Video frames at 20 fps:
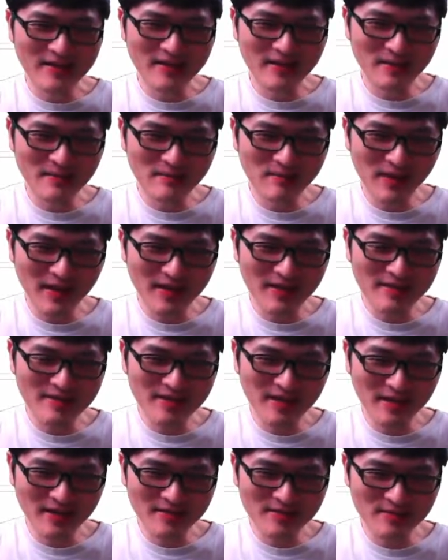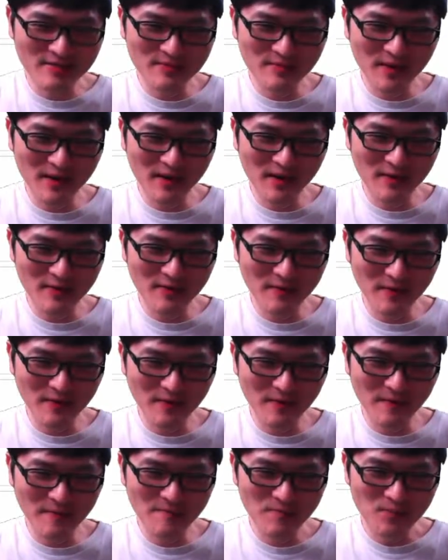Need a paycheck
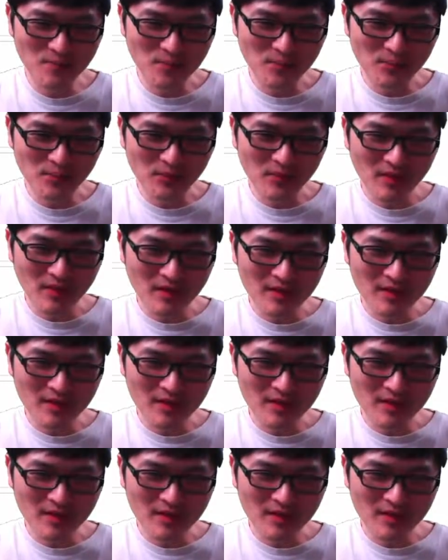tomorrow.